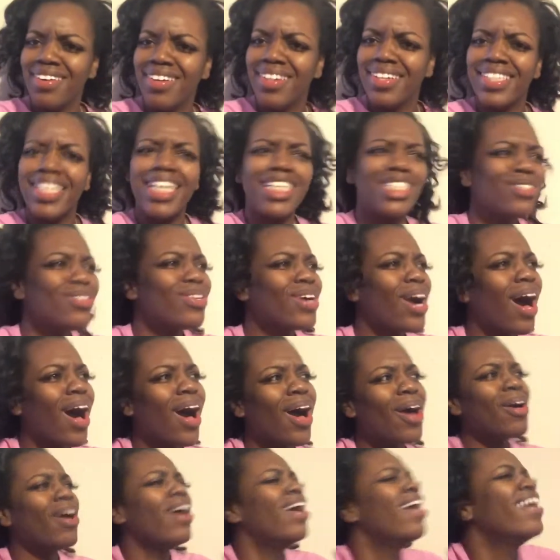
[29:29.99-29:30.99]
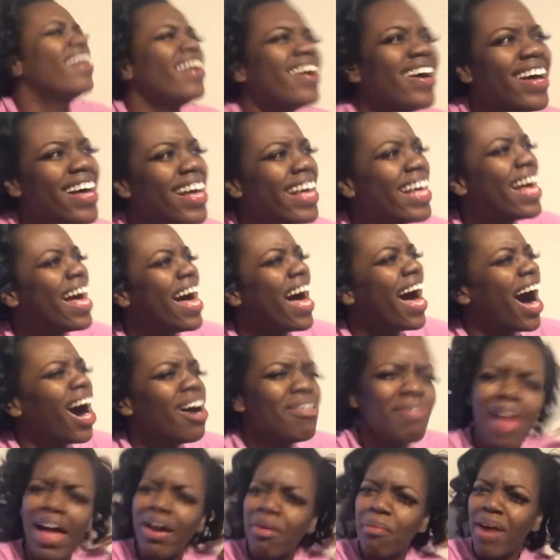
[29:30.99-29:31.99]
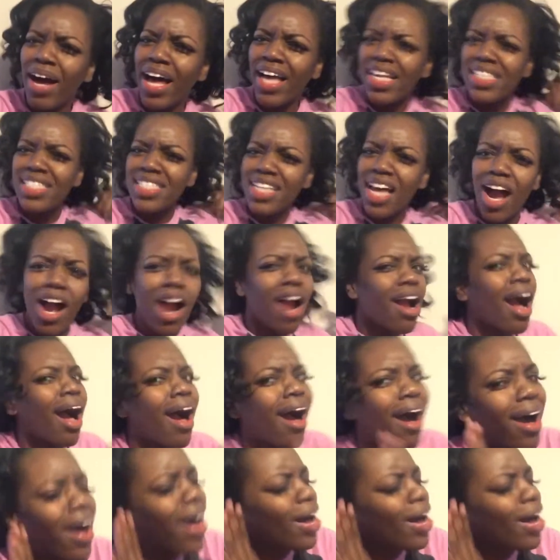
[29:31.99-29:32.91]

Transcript: Did you call? I'm like, what, sir, huh?